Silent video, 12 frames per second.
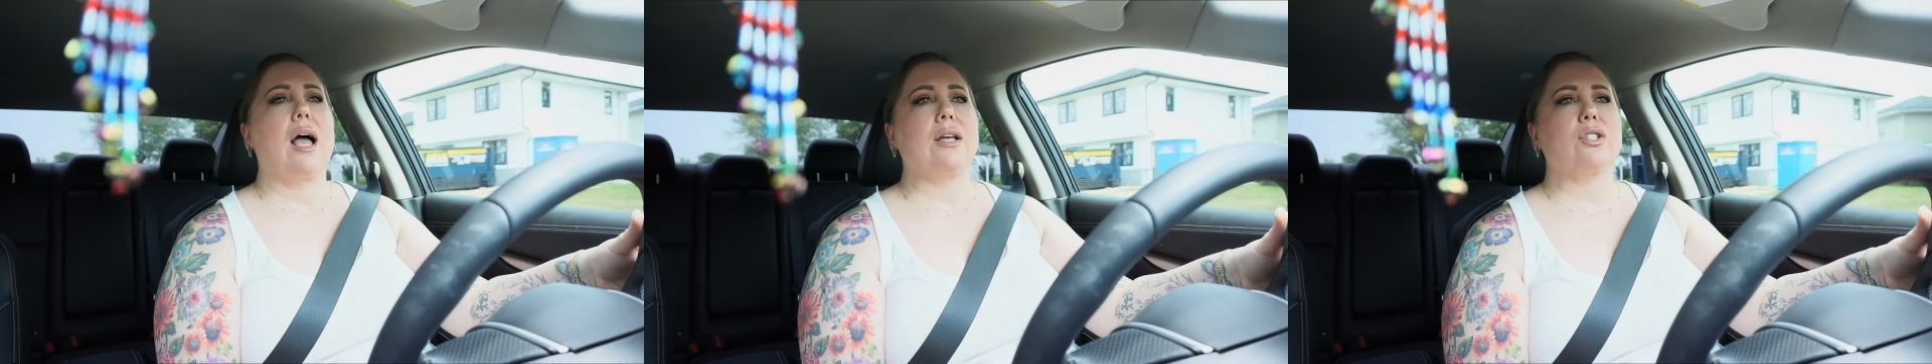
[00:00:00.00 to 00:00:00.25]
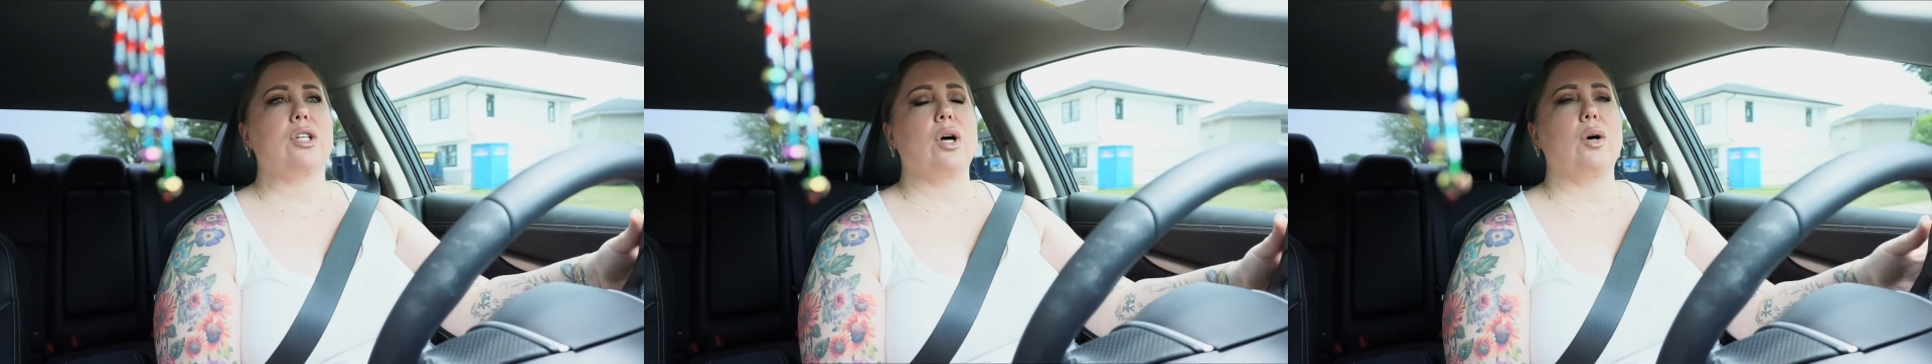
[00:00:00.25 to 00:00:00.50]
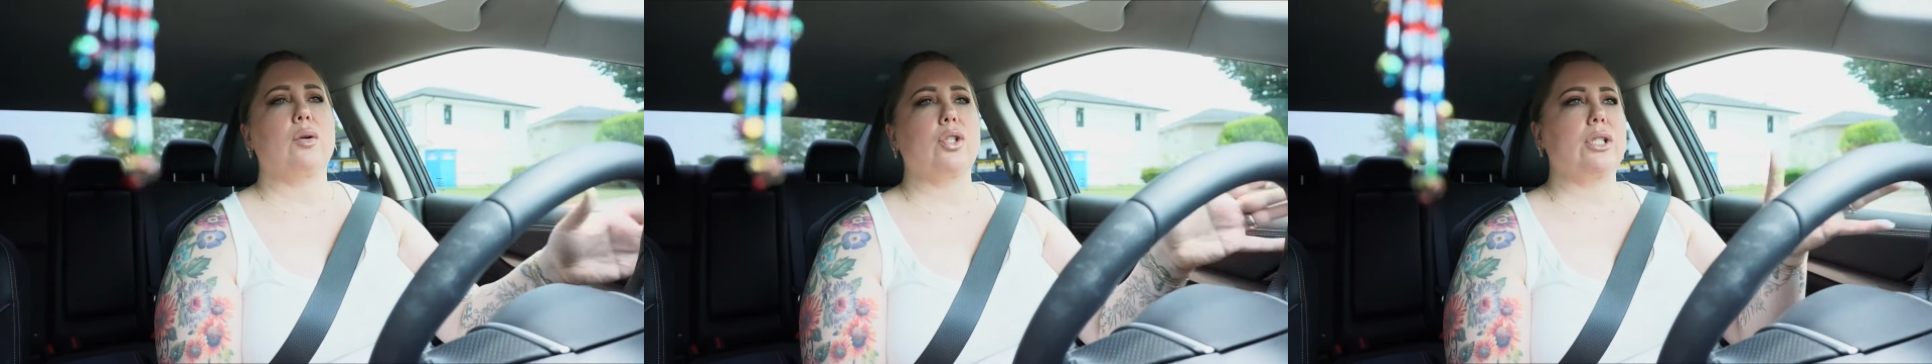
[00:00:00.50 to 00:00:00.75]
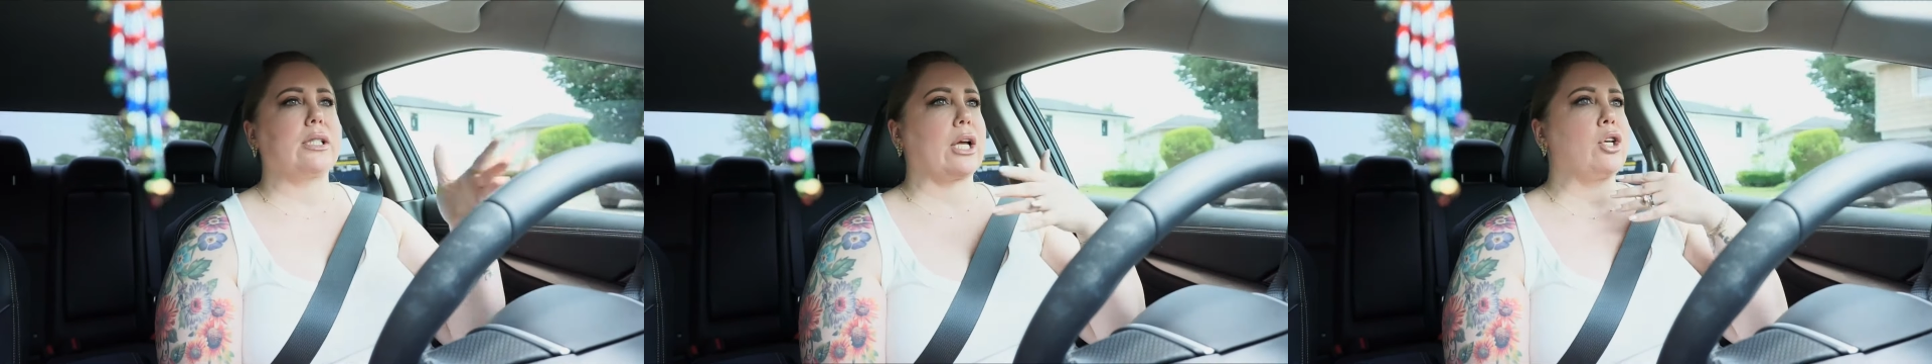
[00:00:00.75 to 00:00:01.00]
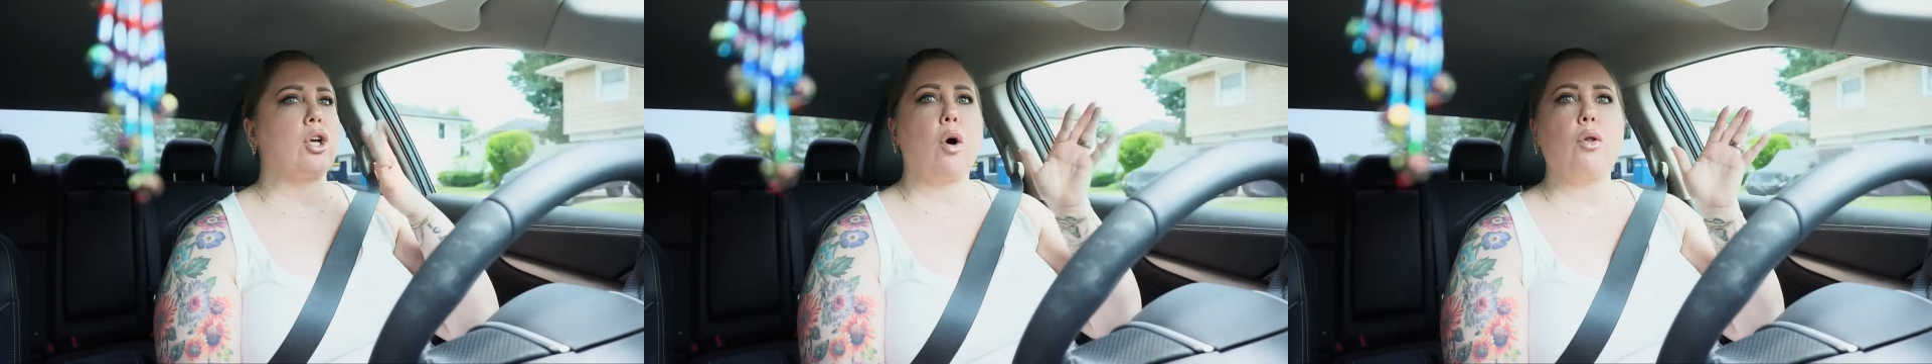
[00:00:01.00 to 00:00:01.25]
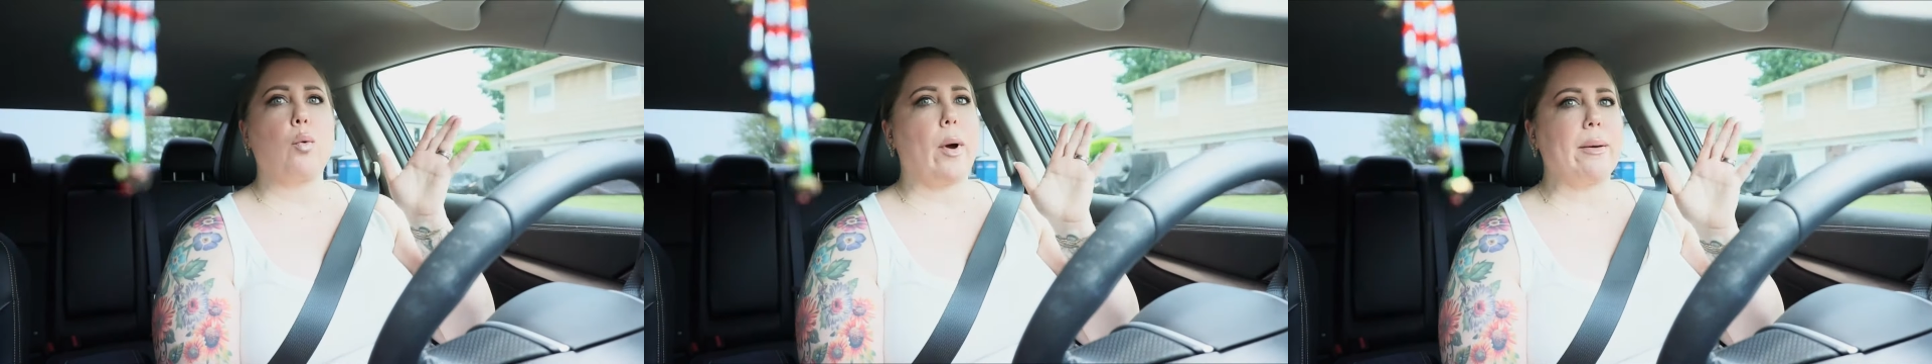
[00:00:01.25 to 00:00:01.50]
So she's like,
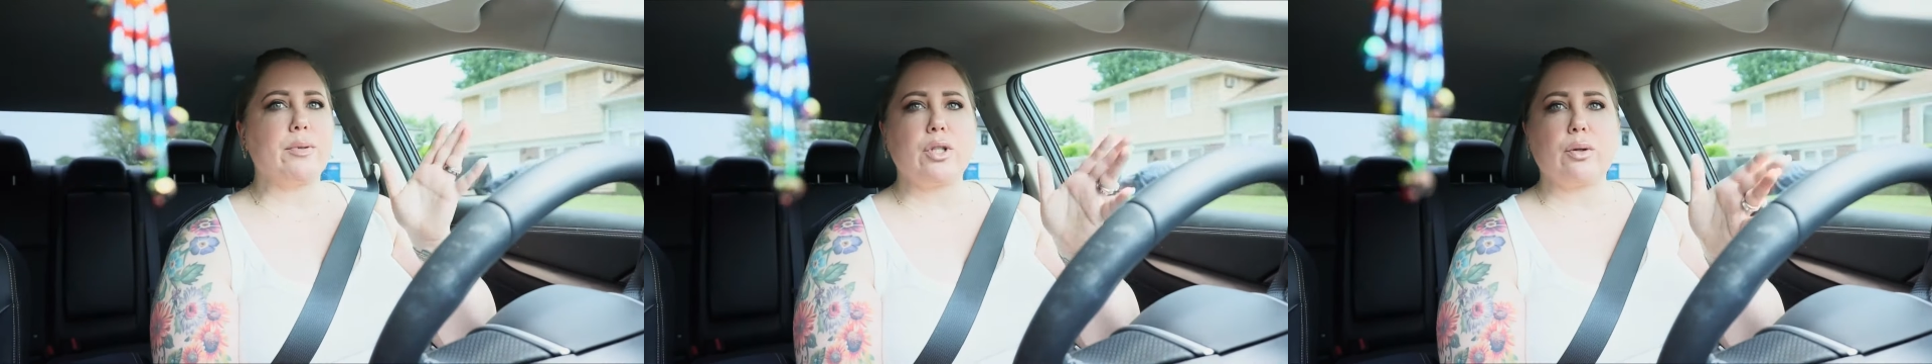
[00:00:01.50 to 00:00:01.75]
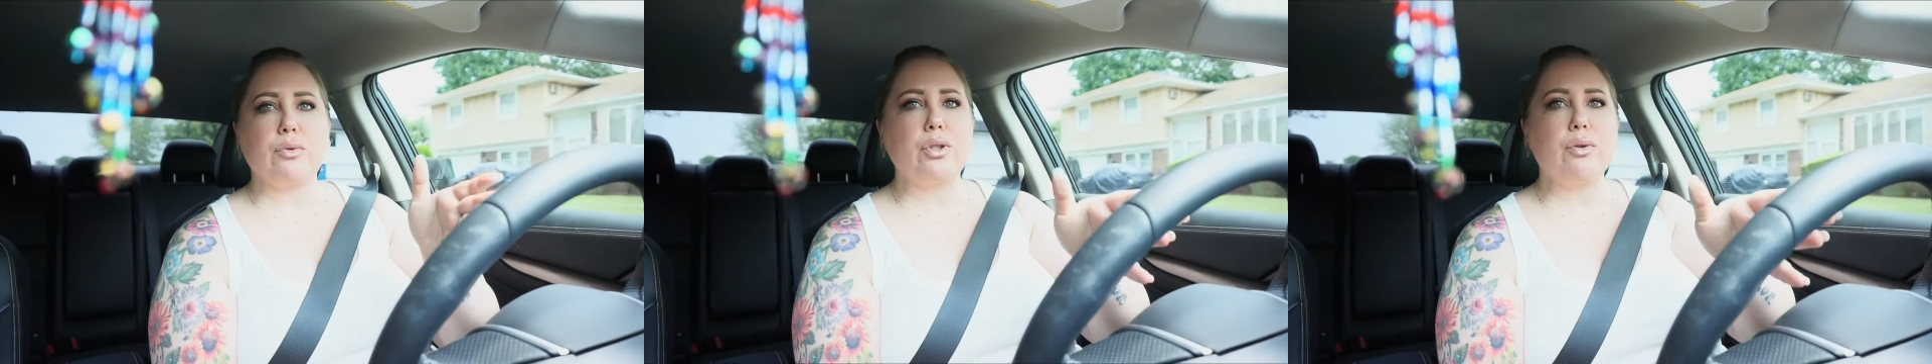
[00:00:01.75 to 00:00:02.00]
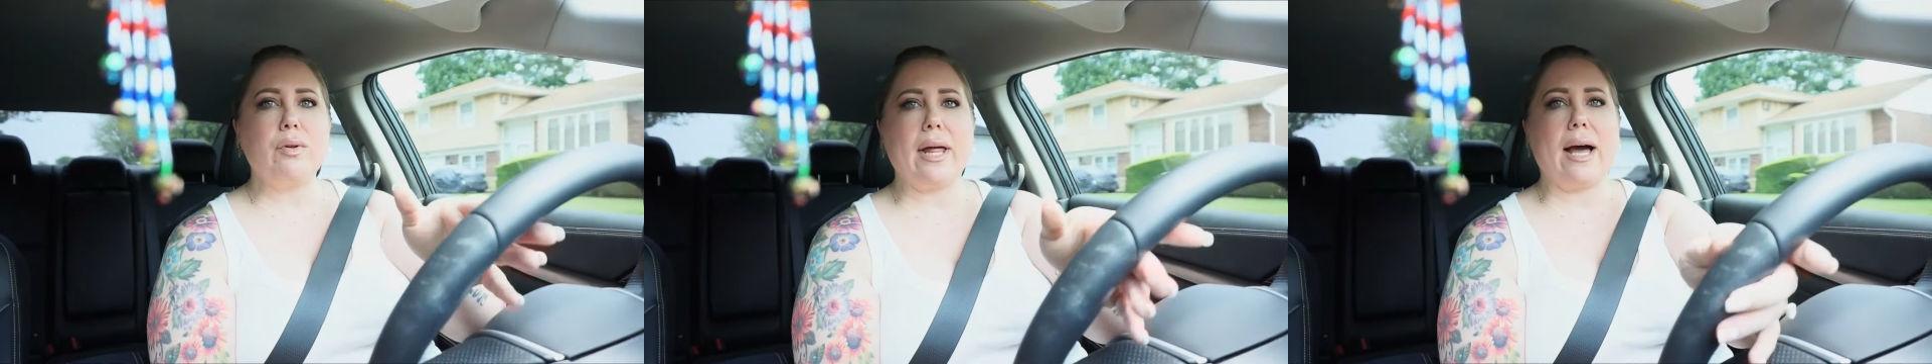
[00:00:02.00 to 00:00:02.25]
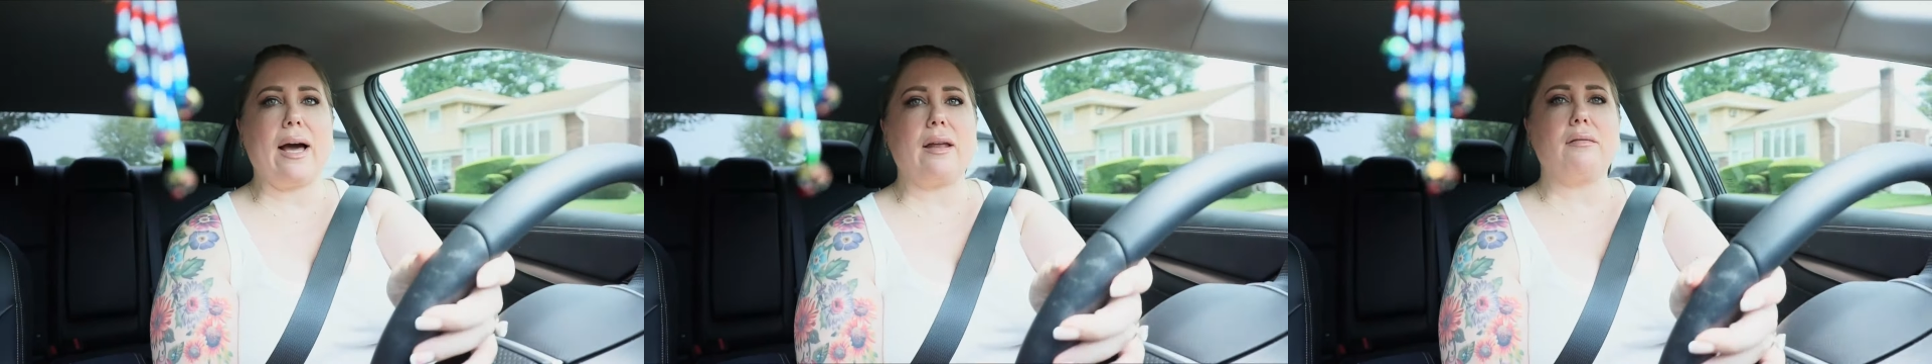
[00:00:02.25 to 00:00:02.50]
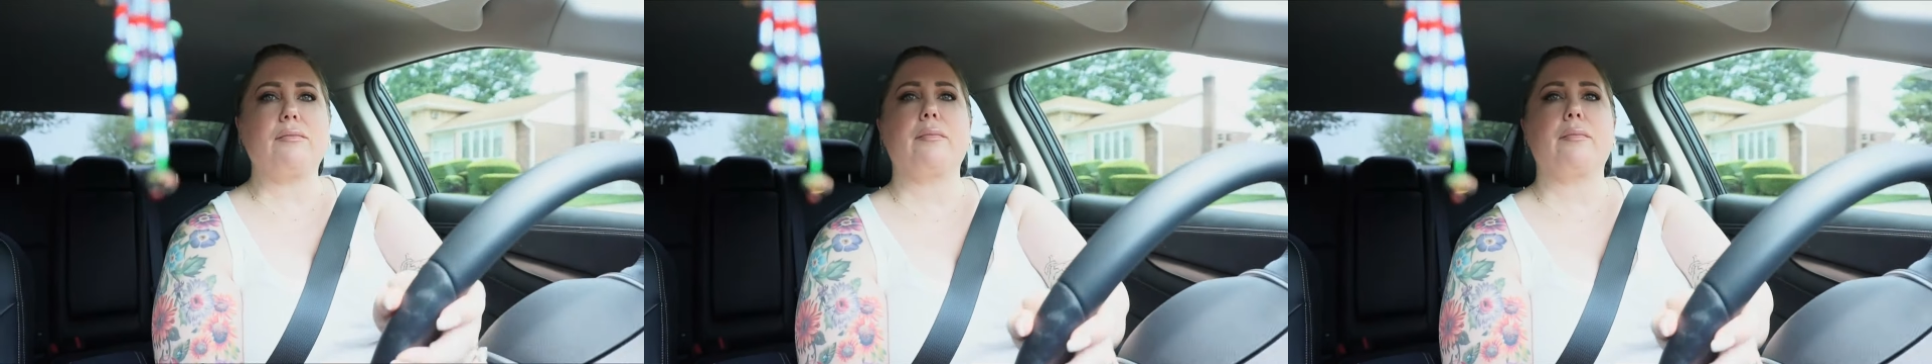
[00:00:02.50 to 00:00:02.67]
no, the wipes don't do that.